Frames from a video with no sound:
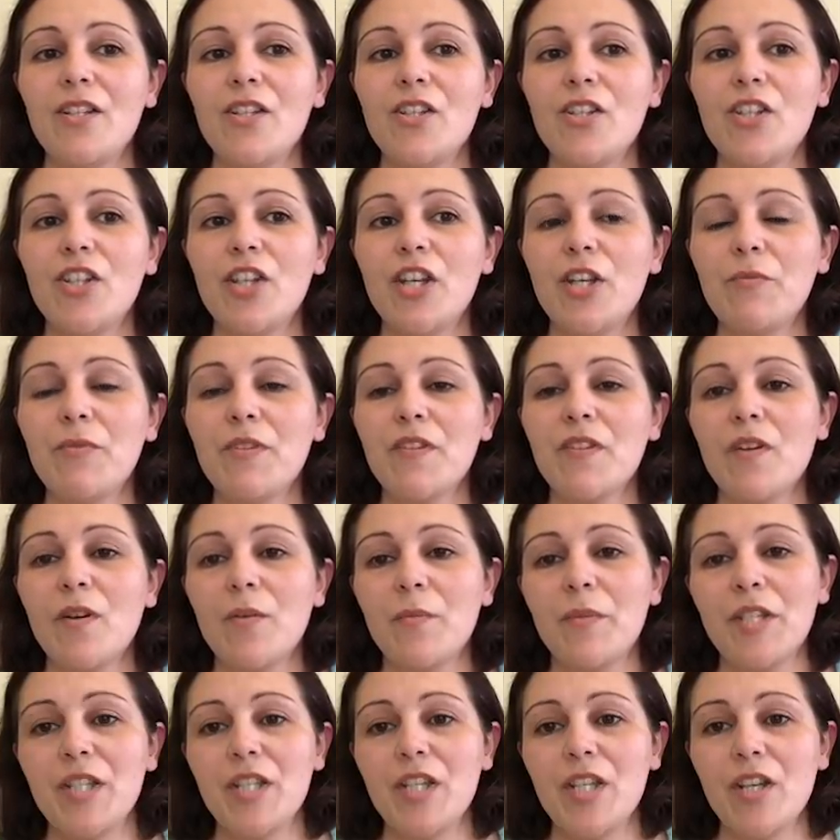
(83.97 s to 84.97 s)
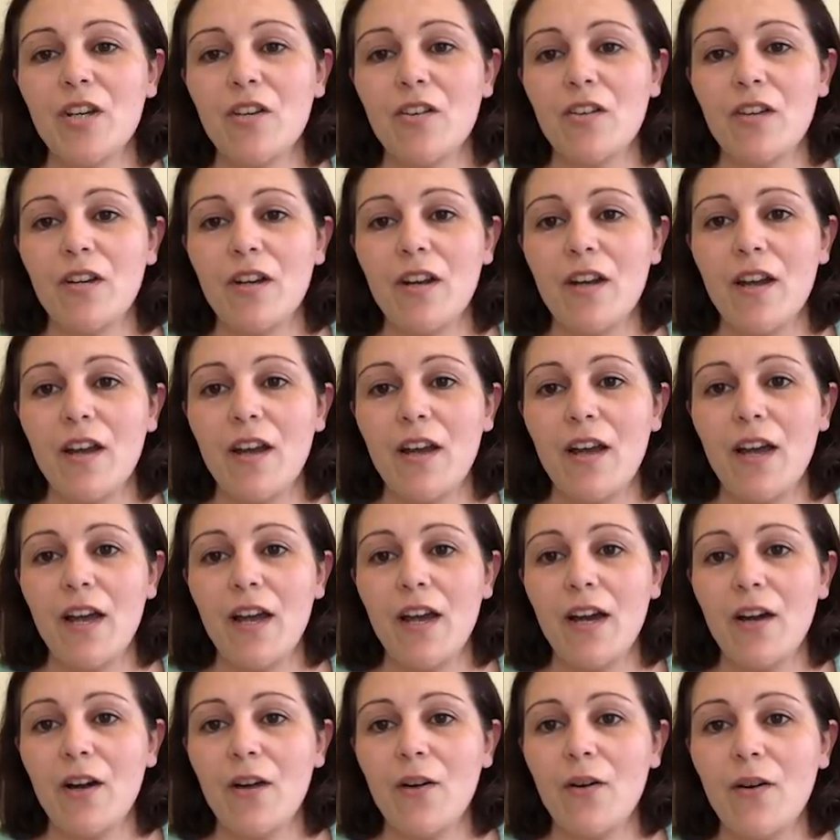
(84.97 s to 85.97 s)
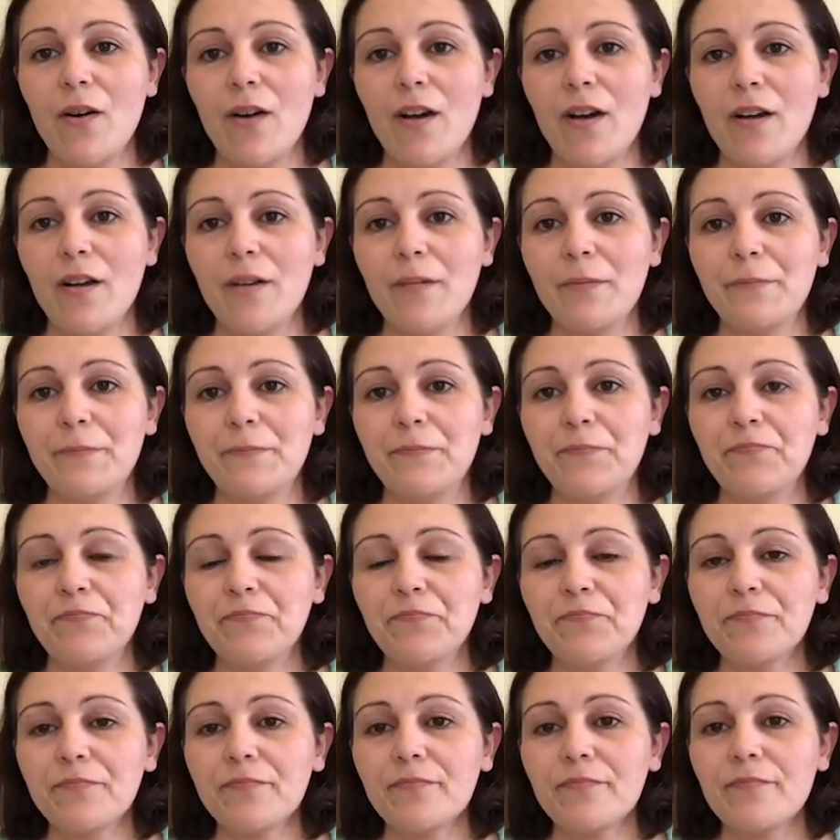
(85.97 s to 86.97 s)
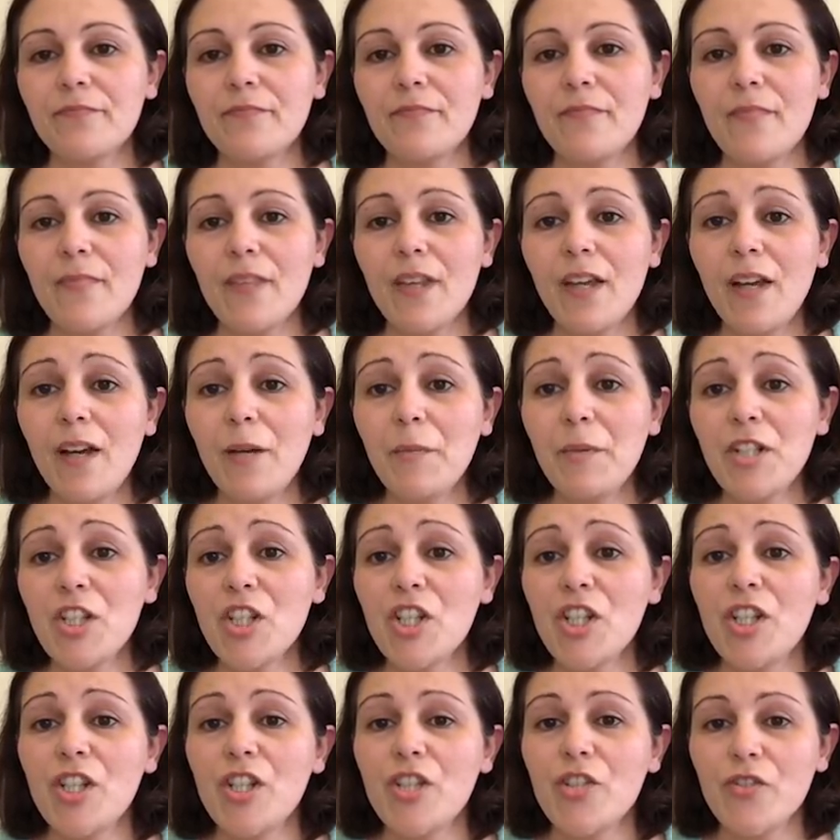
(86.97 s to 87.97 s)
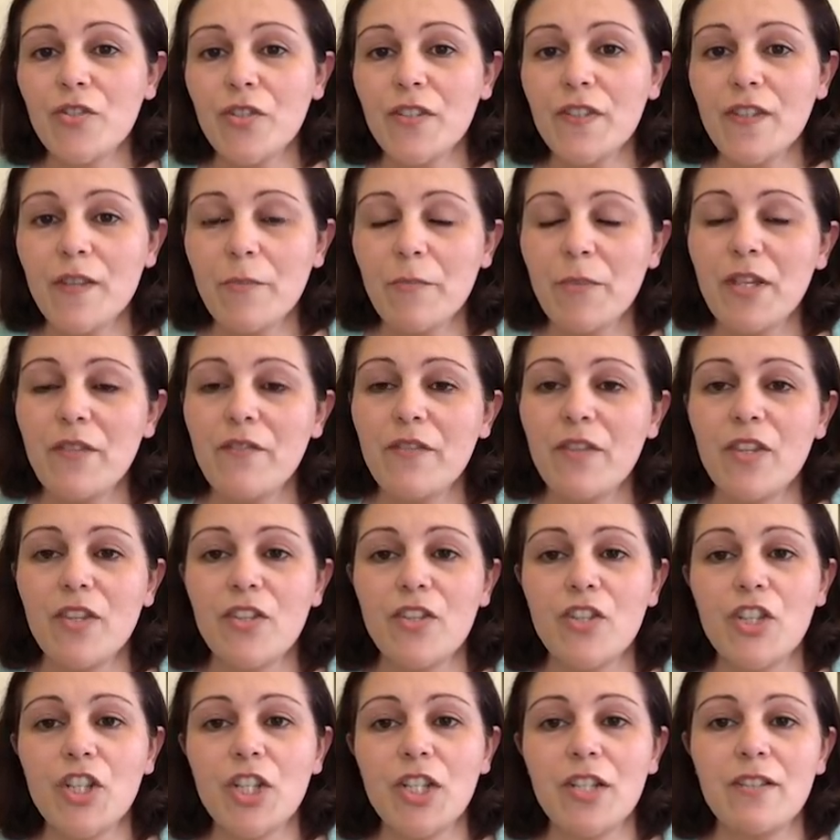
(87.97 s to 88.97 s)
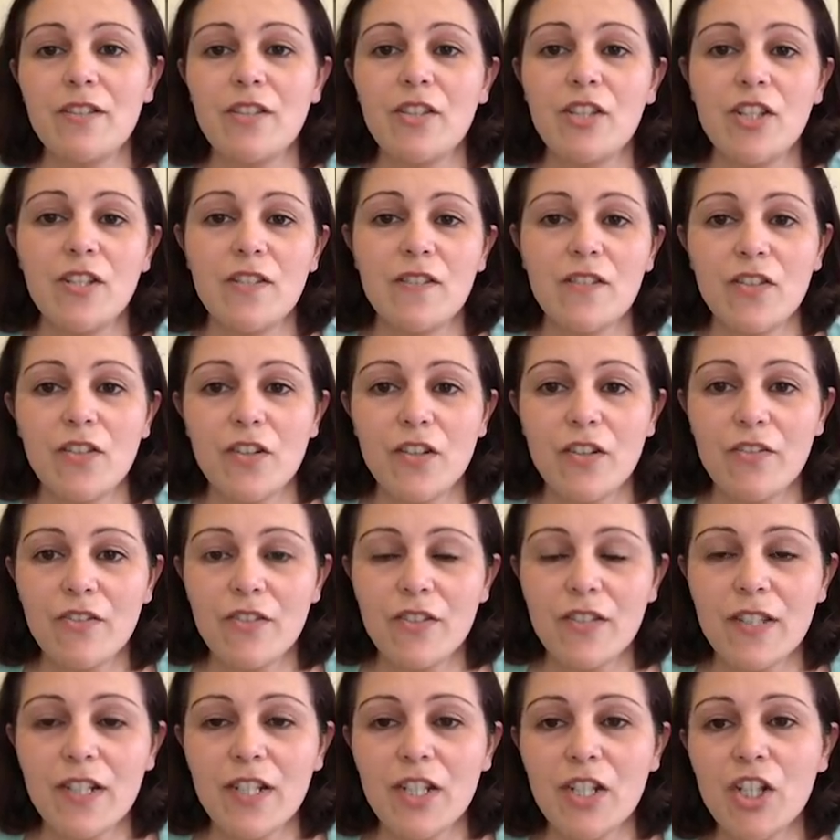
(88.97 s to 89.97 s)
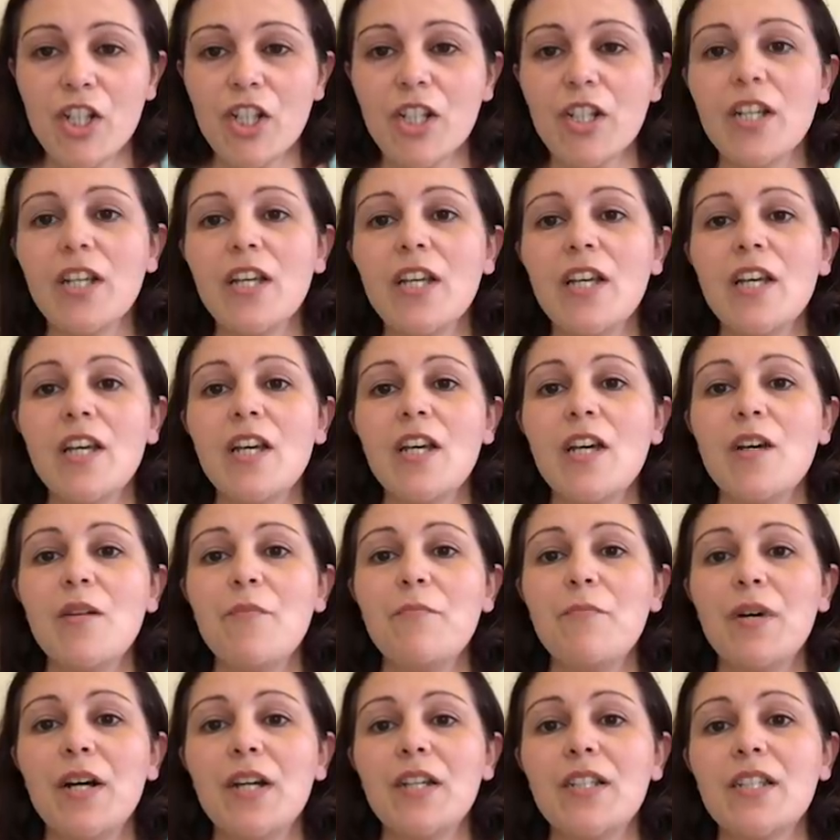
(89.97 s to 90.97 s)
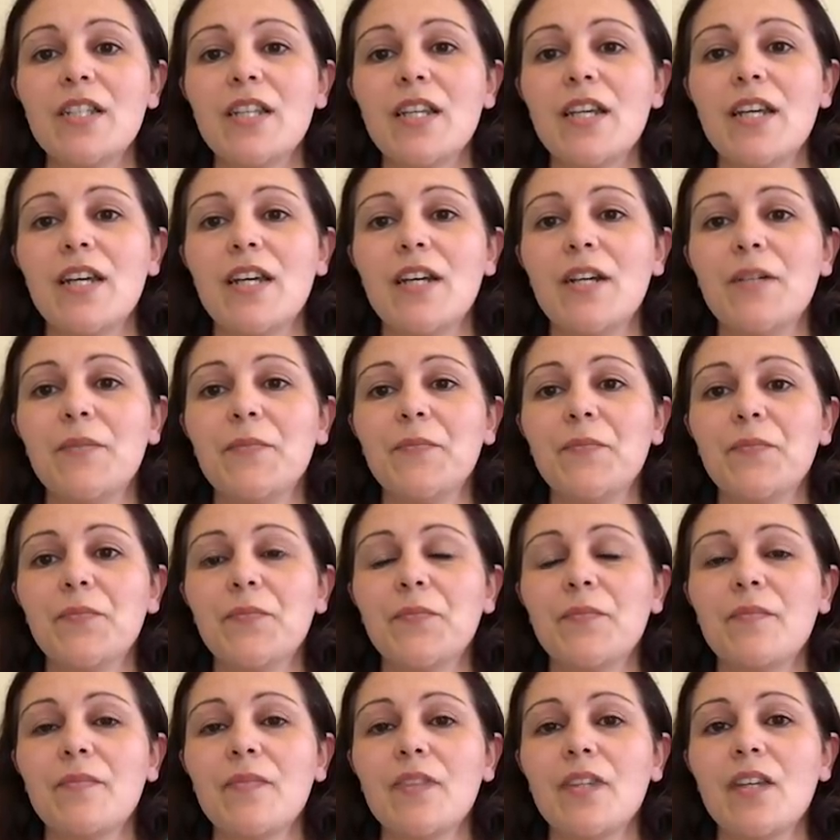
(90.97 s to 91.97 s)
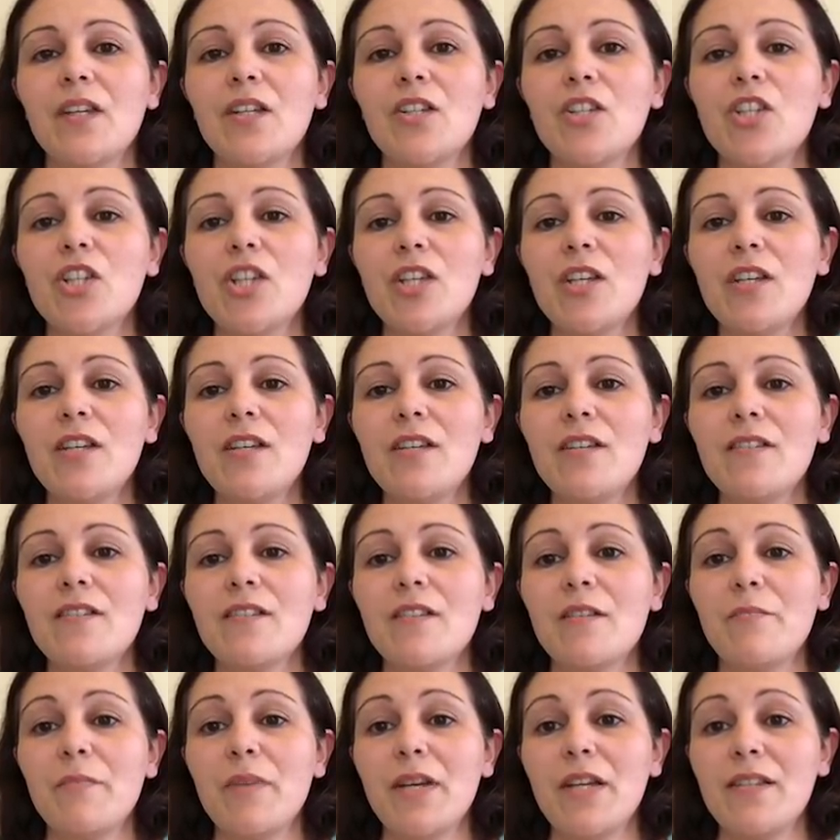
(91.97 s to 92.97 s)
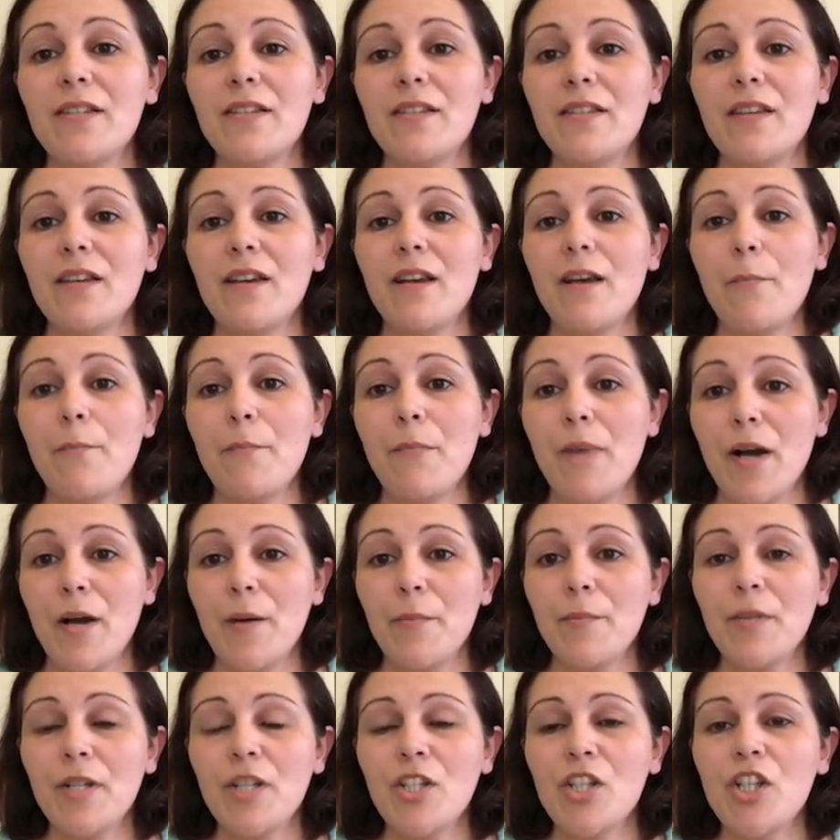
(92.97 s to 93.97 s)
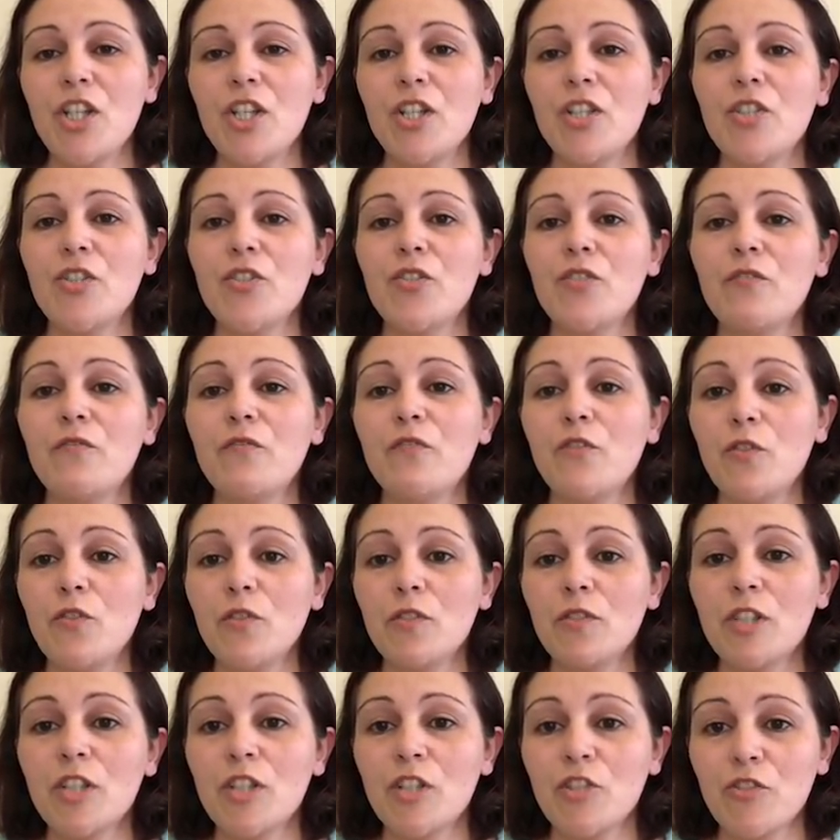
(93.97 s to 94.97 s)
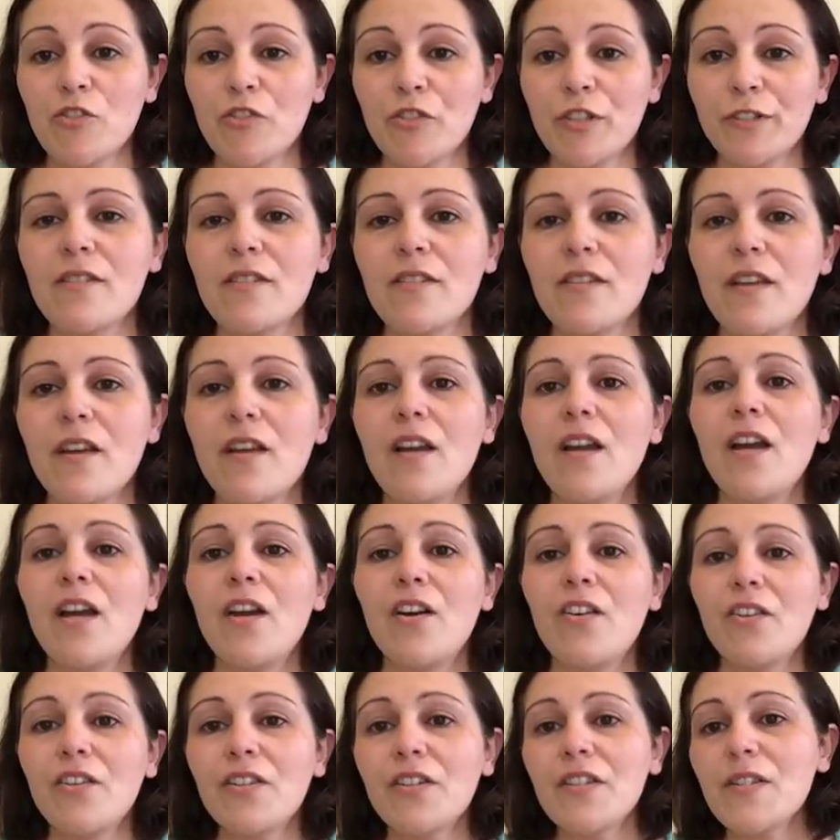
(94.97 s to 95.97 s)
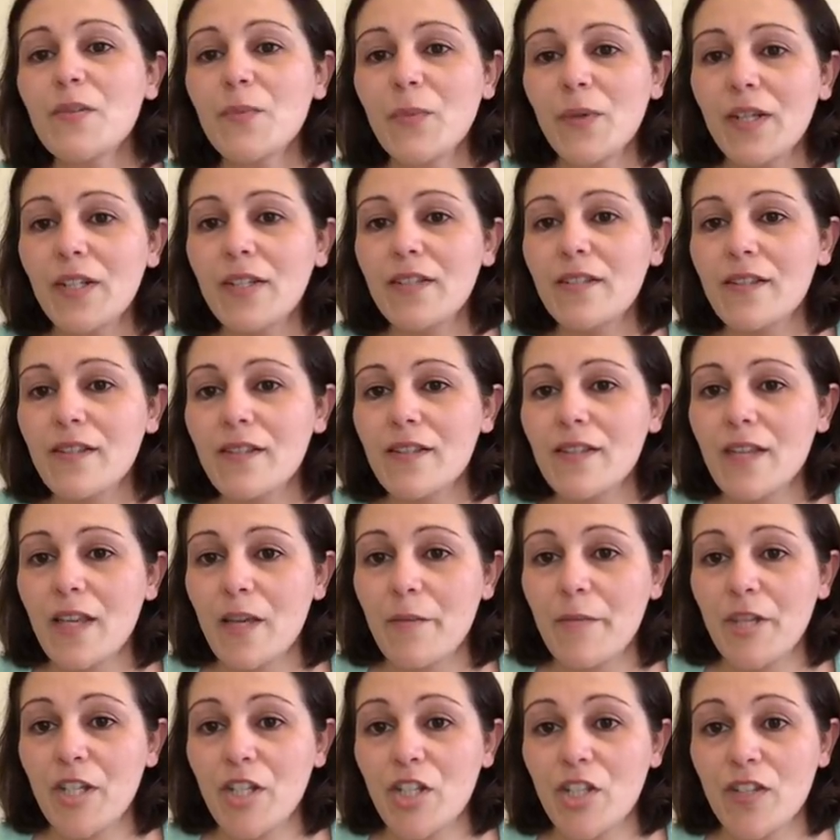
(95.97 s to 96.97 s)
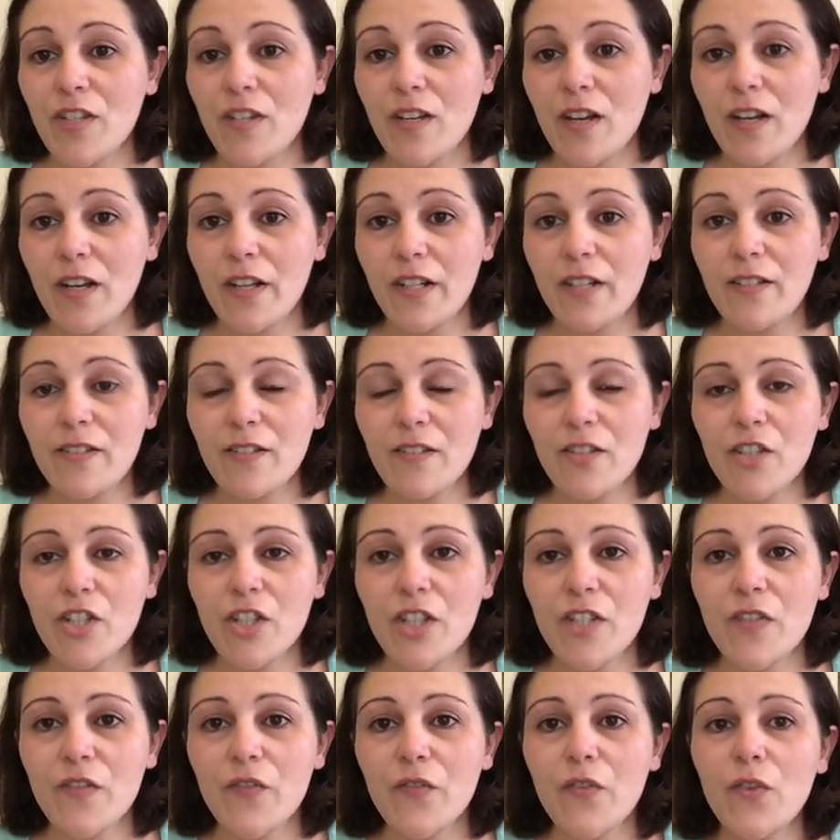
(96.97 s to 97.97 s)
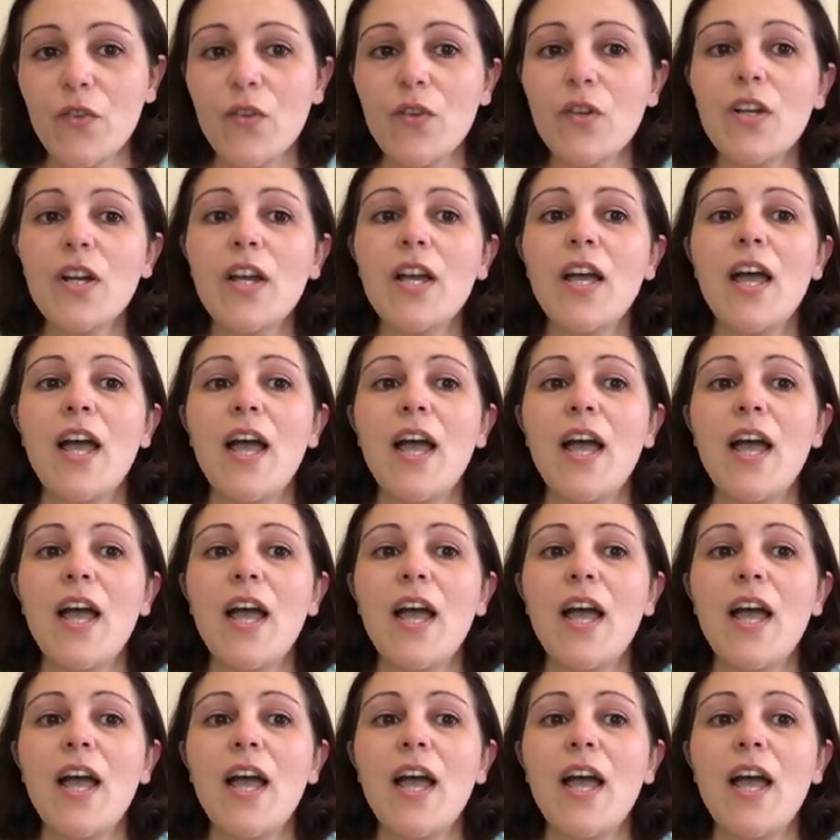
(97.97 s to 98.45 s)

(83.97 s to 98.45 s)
she was commenting on how much she enjoys them, even though she is not a cross stitcher. But she is an amazing mum to 4 children. Her oldest one is the same age as Heidi, so she's 4.